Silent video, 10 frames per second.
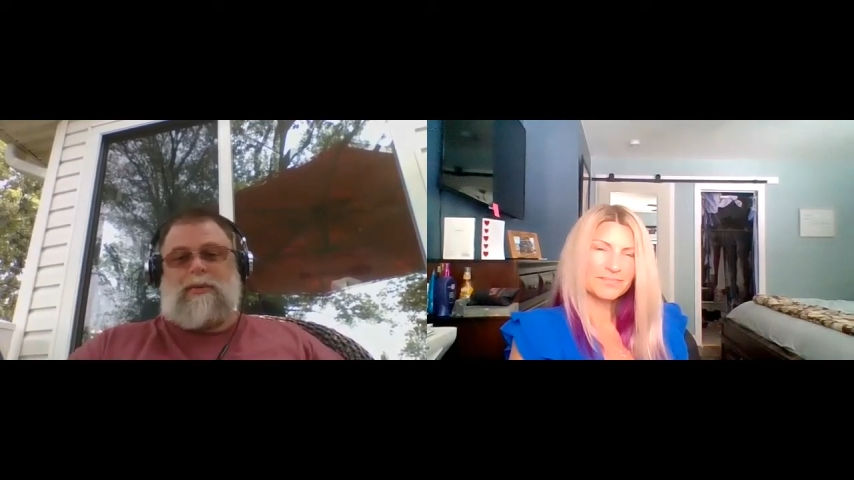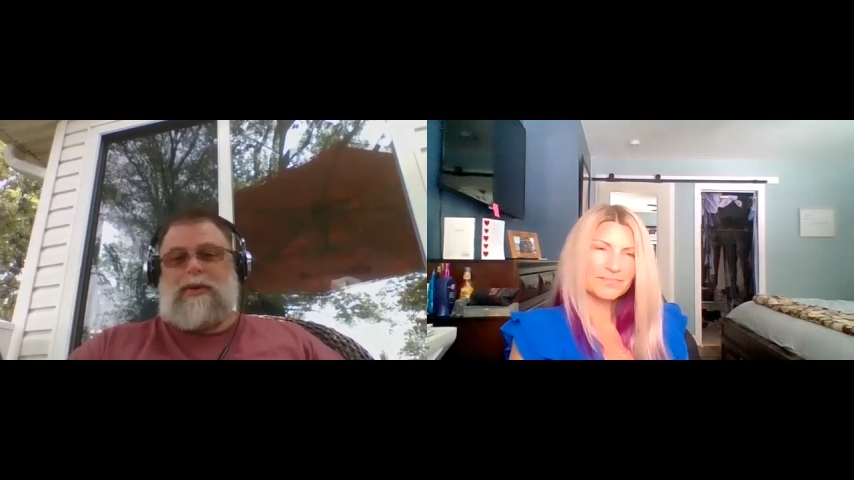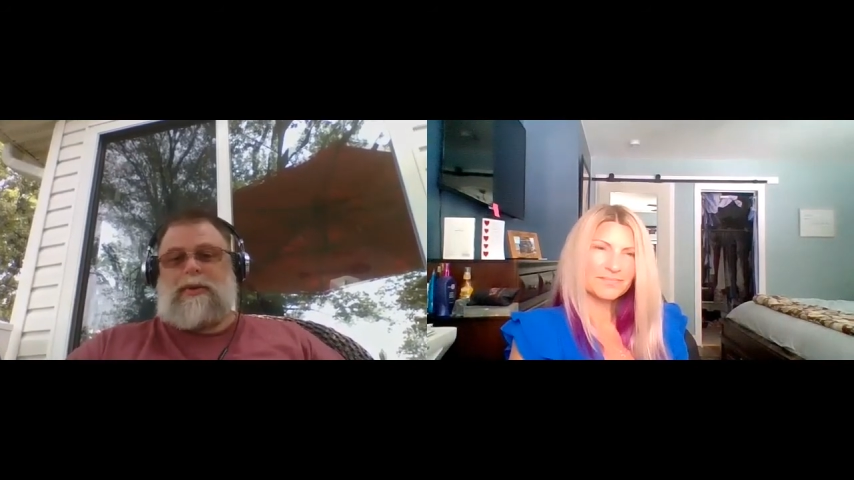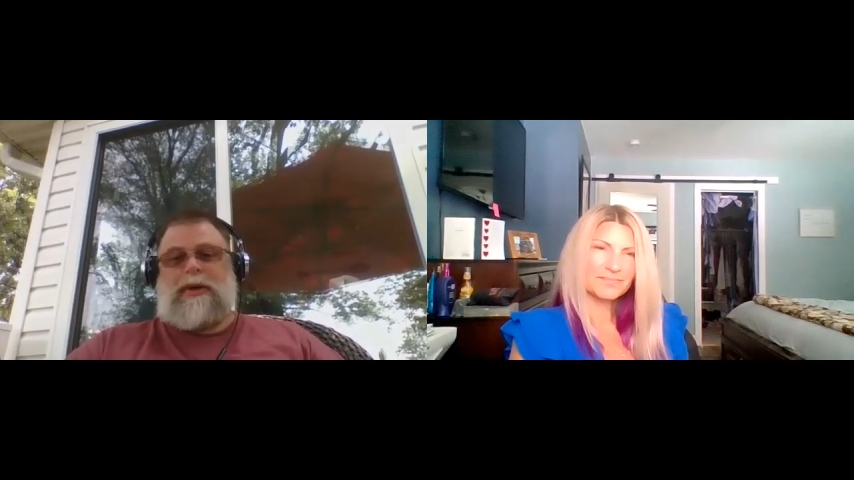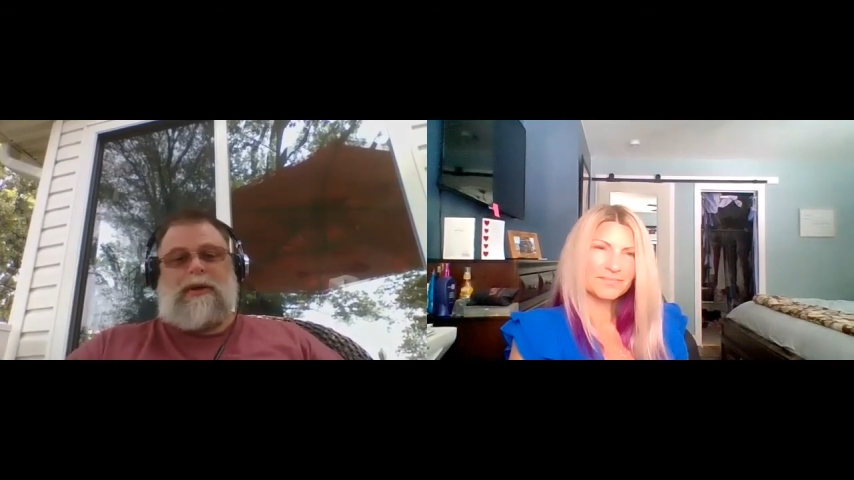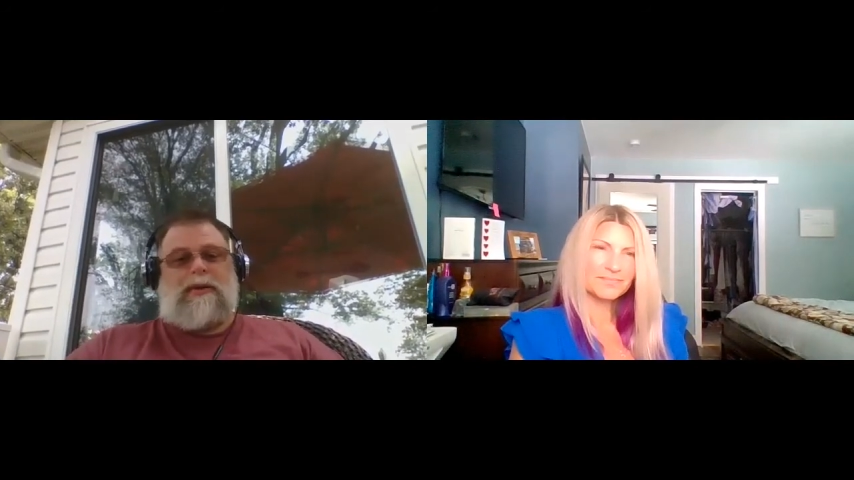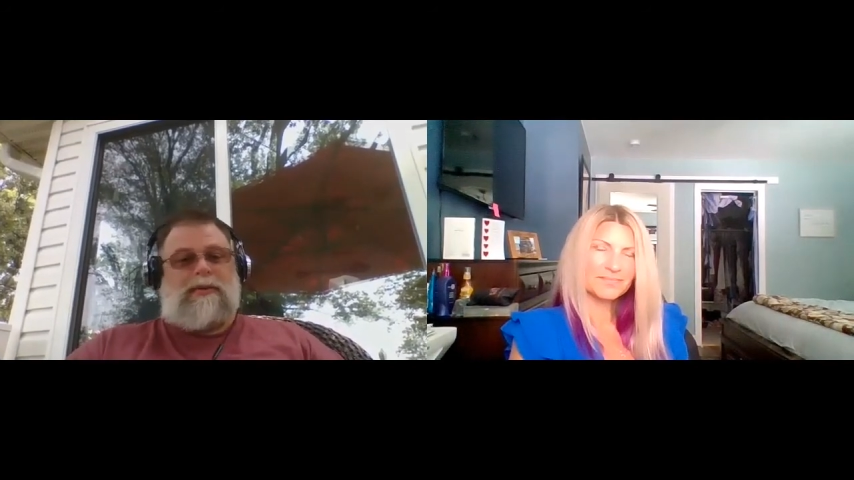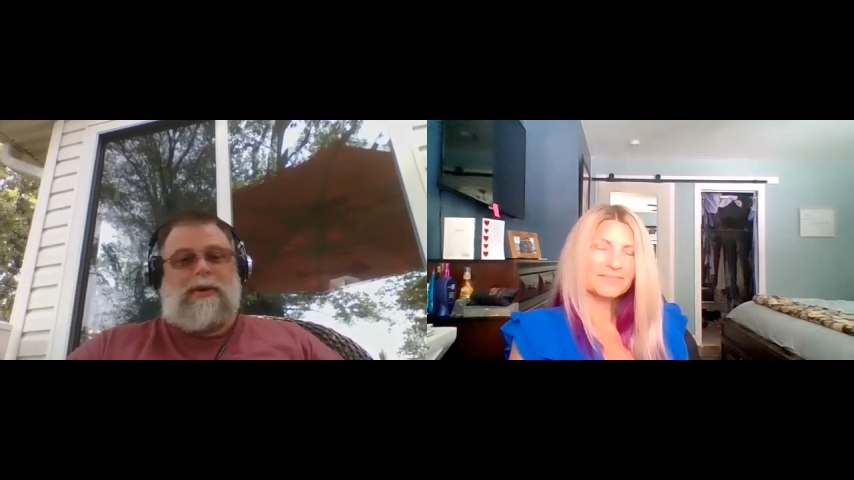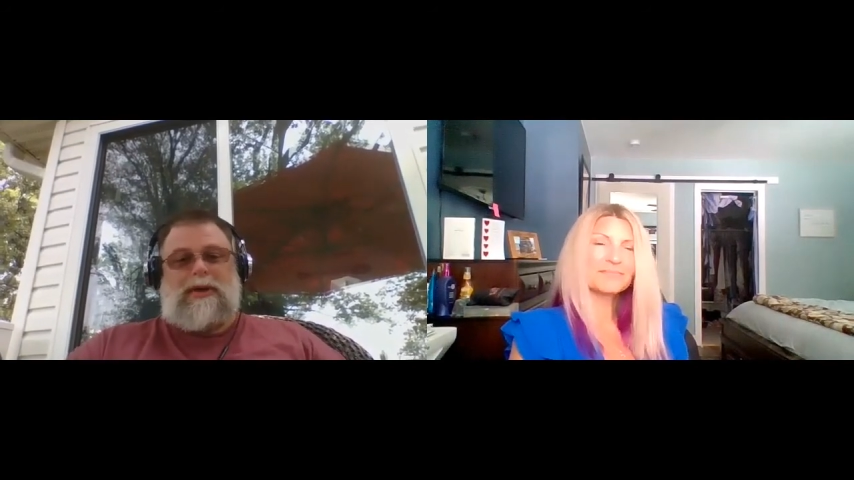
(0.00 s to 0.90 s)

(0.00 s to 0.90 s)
we grow.